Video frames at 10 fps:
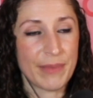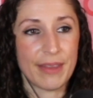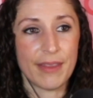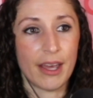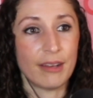
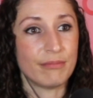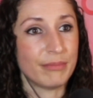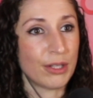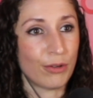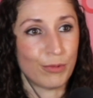And then,
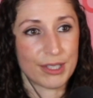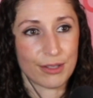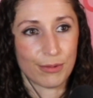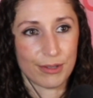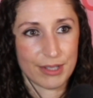once
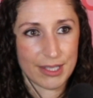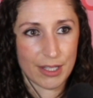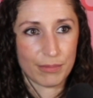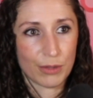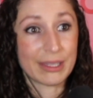your warranty's
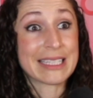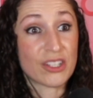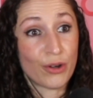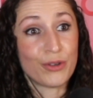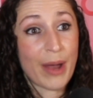up, you at least
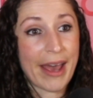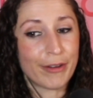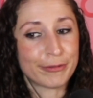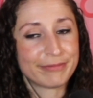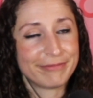know you
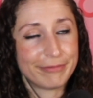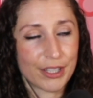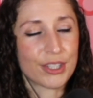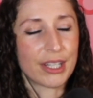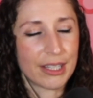have
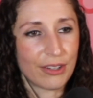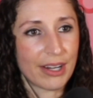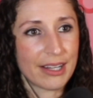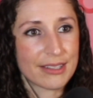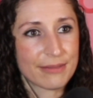functioning
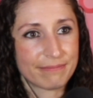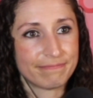hearing aids.